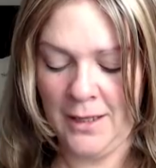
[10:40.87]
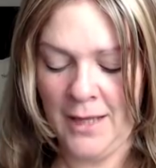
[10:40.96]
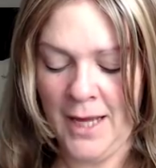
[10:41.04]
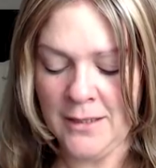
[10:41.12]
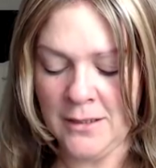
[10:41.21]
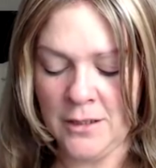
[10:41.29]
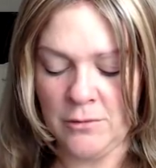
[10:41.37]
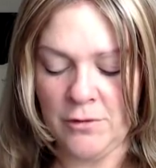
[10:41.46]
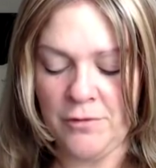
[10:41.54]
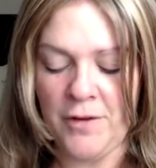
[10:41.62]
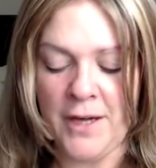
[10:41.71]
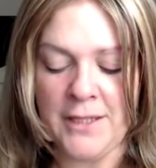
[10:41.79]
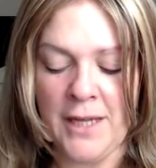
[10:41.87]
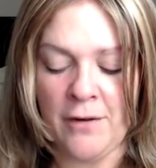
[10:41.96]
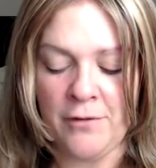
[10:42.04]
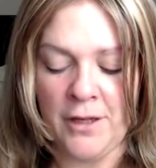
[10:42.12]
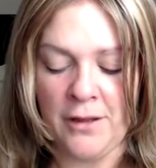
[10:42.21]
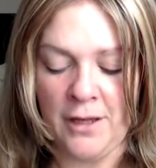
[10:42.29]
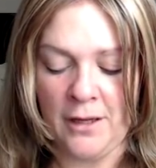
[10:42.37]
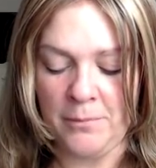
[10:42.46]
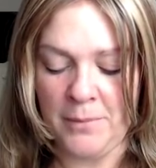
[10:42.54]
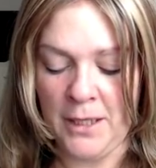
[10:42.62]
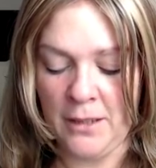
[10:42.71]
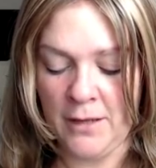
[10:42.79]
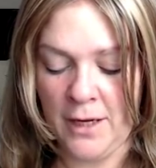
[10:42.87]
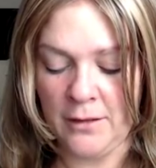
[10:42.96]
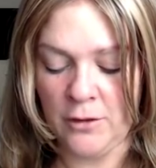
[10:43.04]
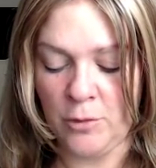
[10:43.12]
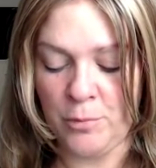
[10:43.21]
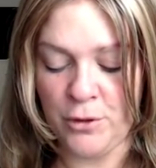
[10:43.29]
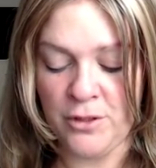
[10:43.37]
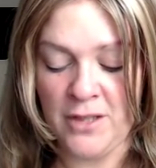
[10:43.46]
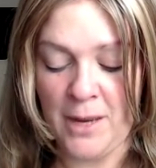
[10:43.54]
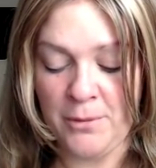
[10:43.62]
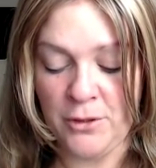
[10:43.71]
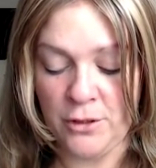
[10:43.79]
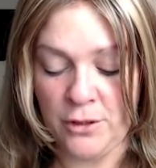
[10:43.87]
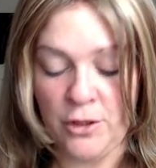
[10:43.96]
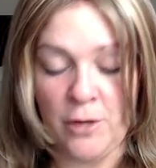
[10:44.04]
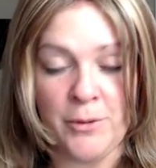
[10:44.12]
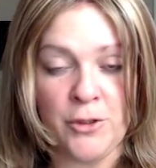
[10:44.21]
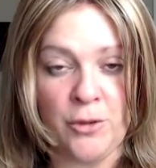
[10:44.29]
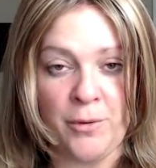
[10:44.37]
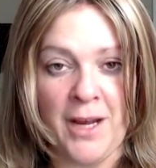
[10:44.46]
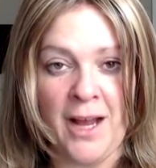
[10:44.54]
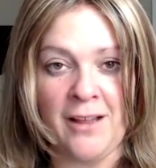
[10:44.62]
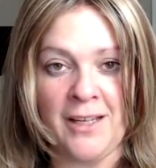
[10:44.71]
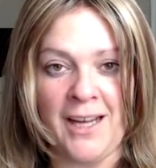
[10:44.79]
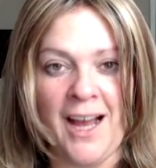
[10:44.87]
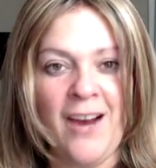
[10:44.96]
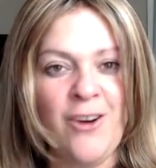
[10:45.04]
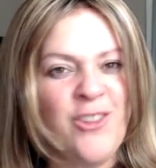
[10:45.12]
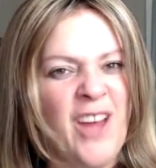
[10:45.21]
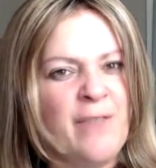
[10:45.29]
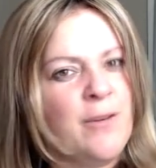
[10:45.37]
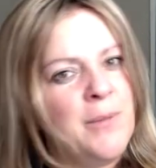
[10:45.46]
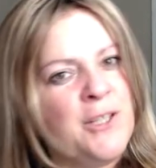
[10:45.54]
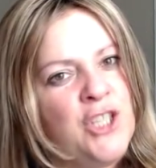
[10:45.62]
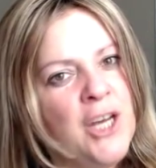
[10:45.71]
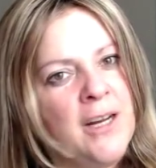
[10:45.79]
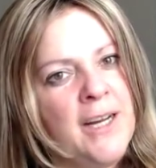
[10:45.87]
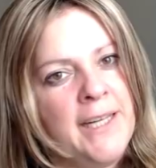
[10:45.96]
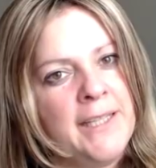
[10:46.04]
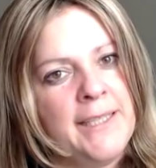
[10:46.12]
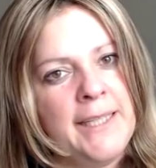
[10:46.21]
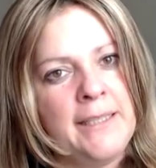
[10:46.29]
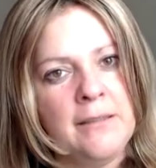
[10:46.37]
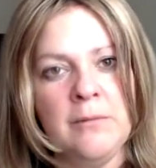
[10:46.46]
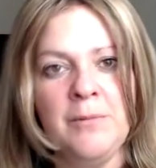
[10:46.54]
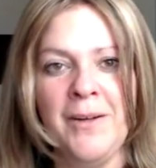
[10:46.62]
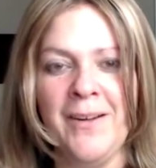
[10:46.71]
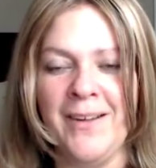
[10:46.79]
And that's going to affect everything, being that your perception determines your reality. I heard that from a Jedi Knight.